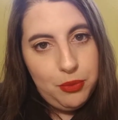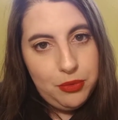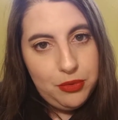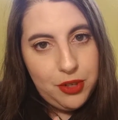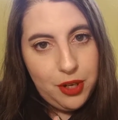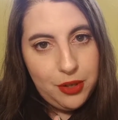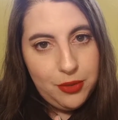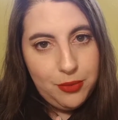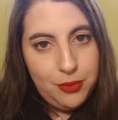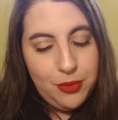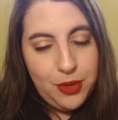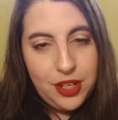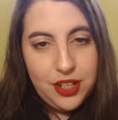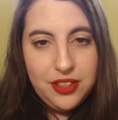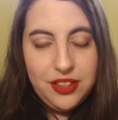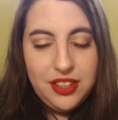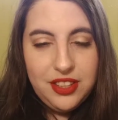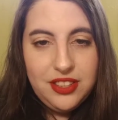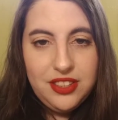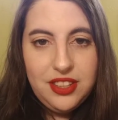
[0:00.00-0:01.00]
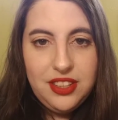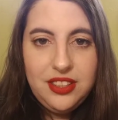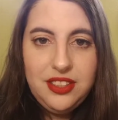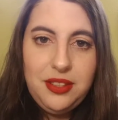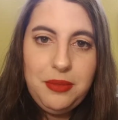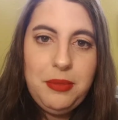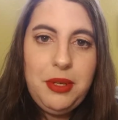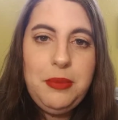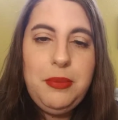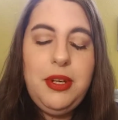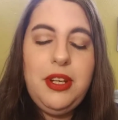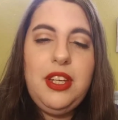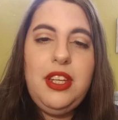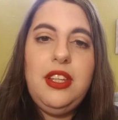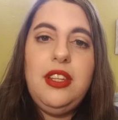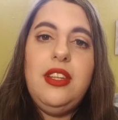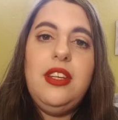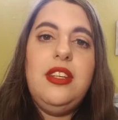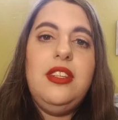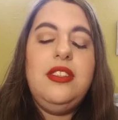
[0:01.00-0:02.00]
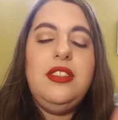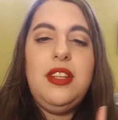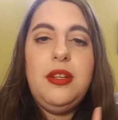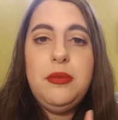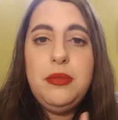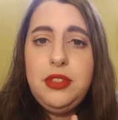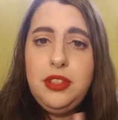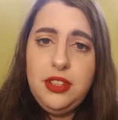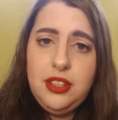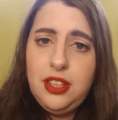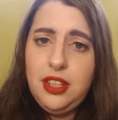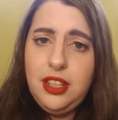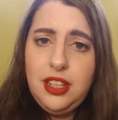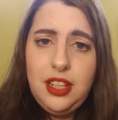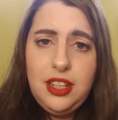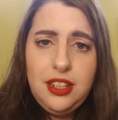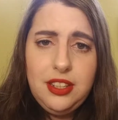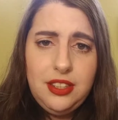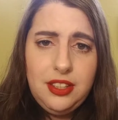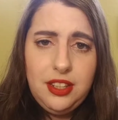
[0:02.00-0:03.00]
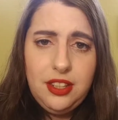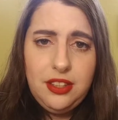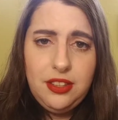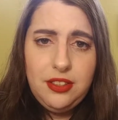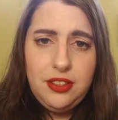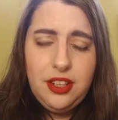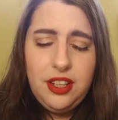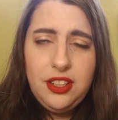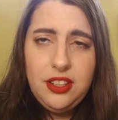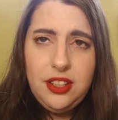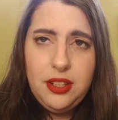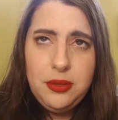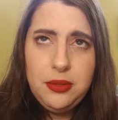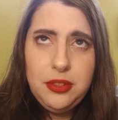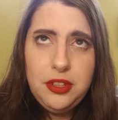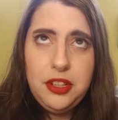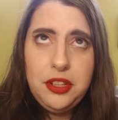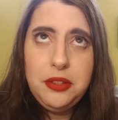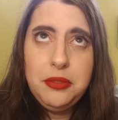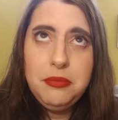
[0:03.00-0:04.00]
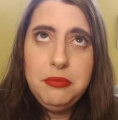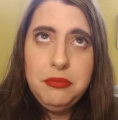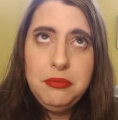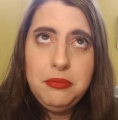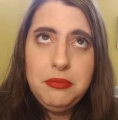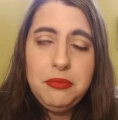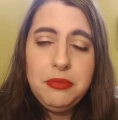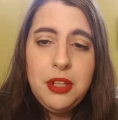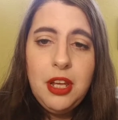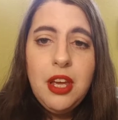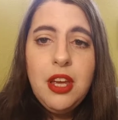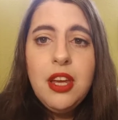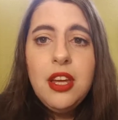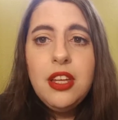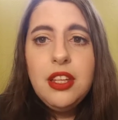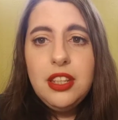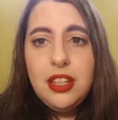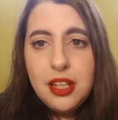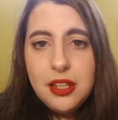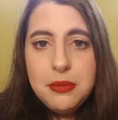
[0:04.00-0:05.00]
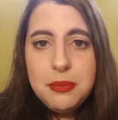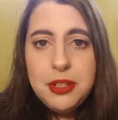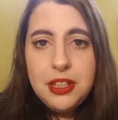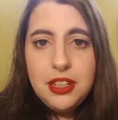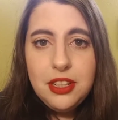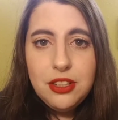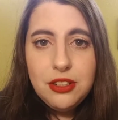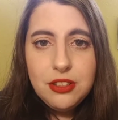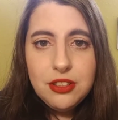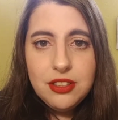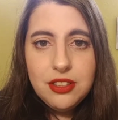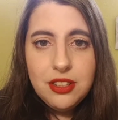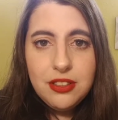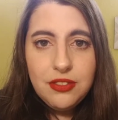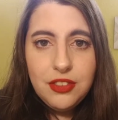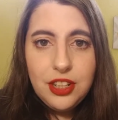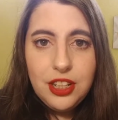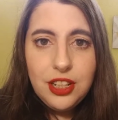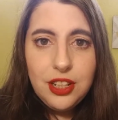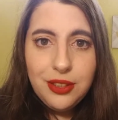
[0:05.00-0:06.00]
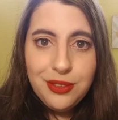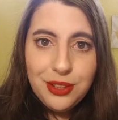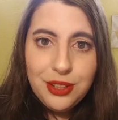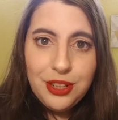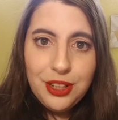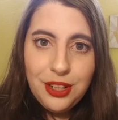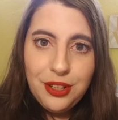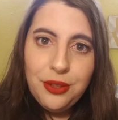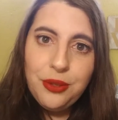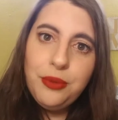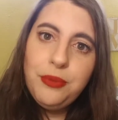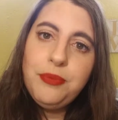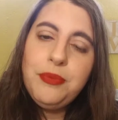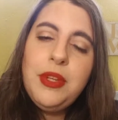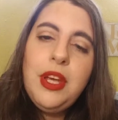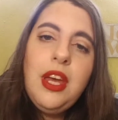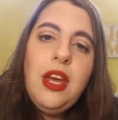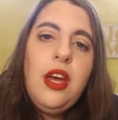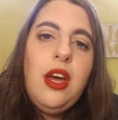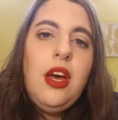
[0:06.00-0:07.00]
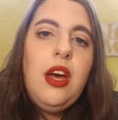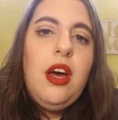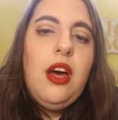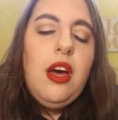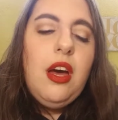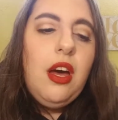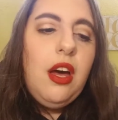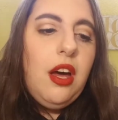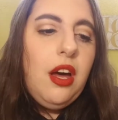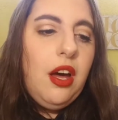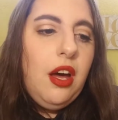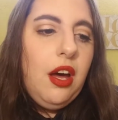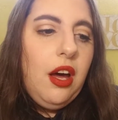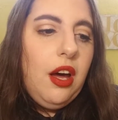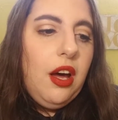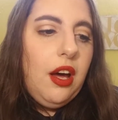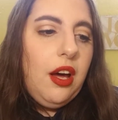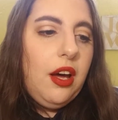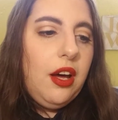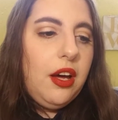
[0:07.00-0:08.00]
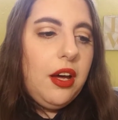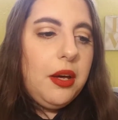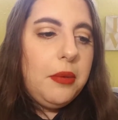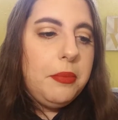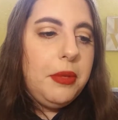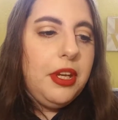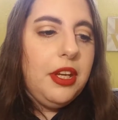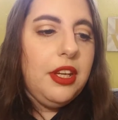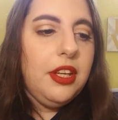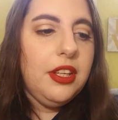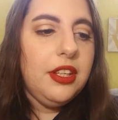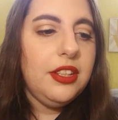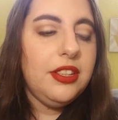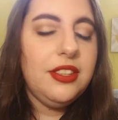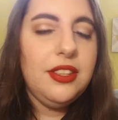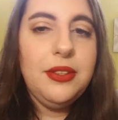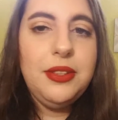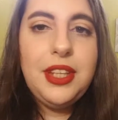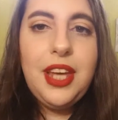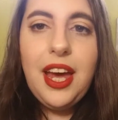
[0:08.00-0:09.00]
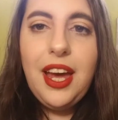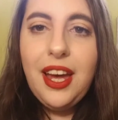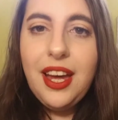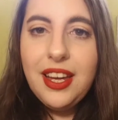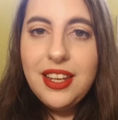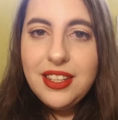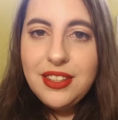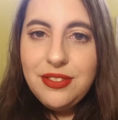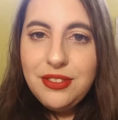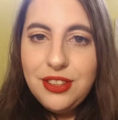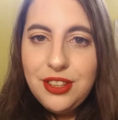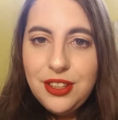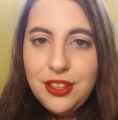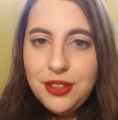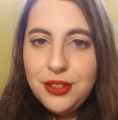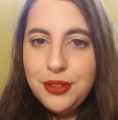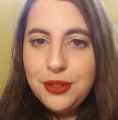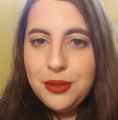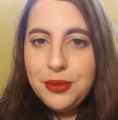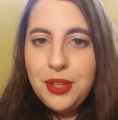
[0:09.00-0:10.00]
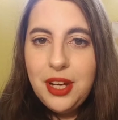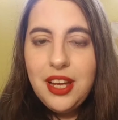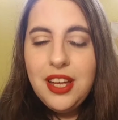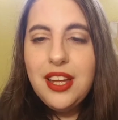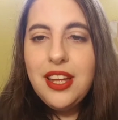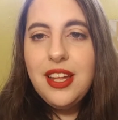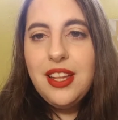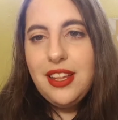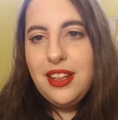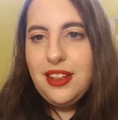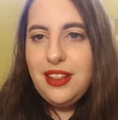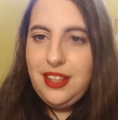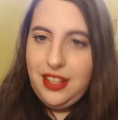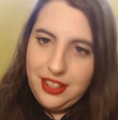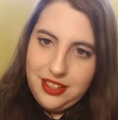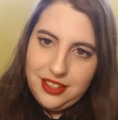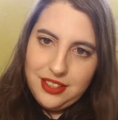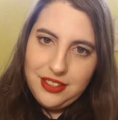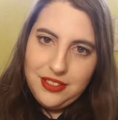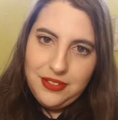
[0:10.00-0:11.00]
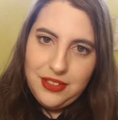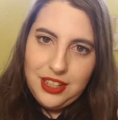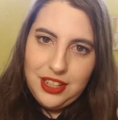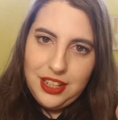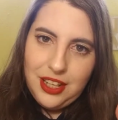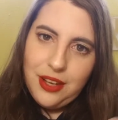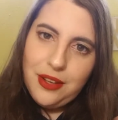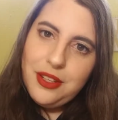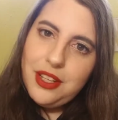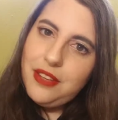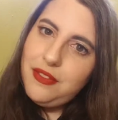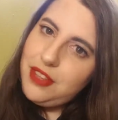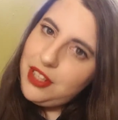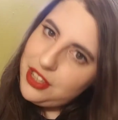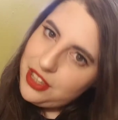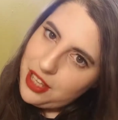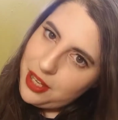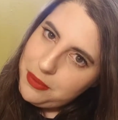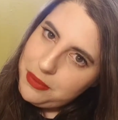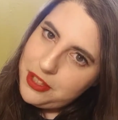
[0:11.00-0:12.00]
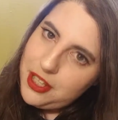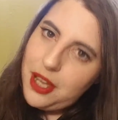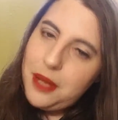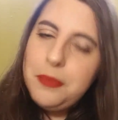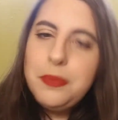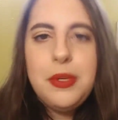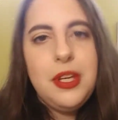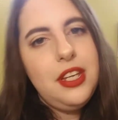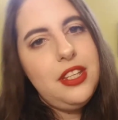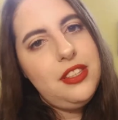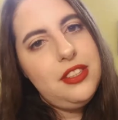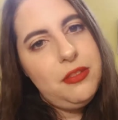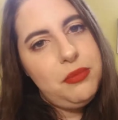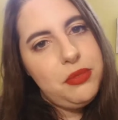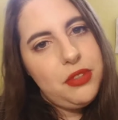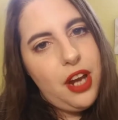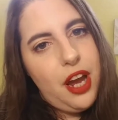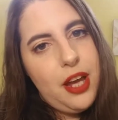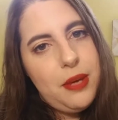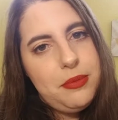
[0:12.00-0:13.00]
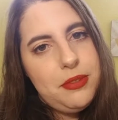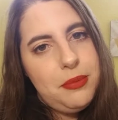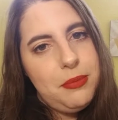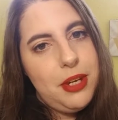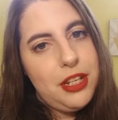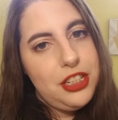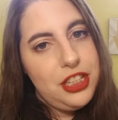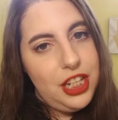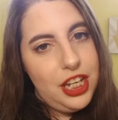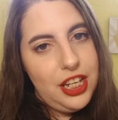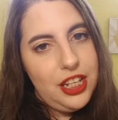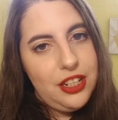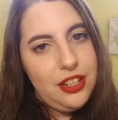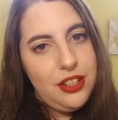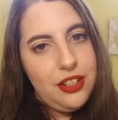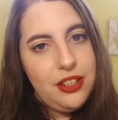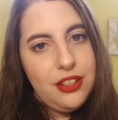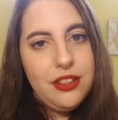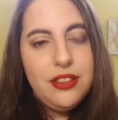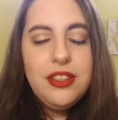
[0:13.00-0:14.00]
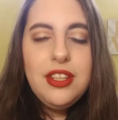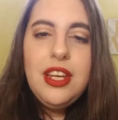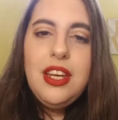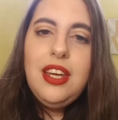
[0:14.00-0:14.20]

done one of these things on my bucket list. I was looking at it the other night and I was like, hmm, that would be an interesting video to do. Um, so yeah, if you like this video, give it a thumbs up and subscribe to my channel.